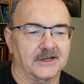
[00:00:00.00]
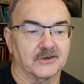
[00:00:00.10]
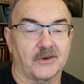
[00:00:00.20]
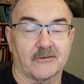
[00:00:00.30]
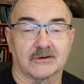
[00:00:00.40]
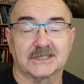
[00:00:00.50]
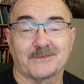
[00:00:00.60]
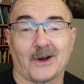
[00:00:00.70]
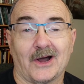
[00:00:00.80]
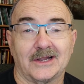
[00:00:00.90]
Do we
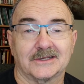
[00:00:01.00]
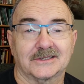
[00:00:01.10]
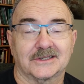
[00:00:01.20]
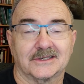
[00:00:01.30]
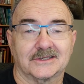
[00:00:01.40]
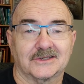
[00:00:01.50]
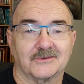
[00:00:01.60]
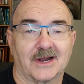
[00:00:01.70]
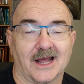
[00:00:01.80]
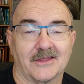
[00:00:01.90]
respond to
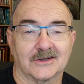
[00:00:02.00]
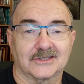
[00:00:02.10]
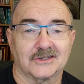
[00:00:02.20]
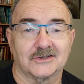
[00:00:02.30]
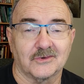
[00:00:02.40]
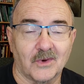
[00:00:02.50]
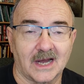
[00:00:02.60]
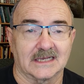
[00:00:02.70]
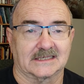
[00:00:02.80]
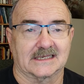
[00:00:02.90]
what others do to
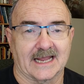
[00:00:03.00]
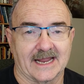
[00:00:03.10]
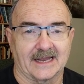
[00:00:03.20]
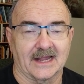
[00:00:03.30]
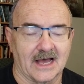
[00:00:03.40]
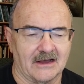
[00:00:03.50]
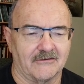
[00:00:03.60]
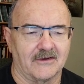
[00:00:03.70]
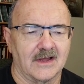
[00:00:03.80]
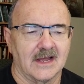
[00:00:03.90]
us in love?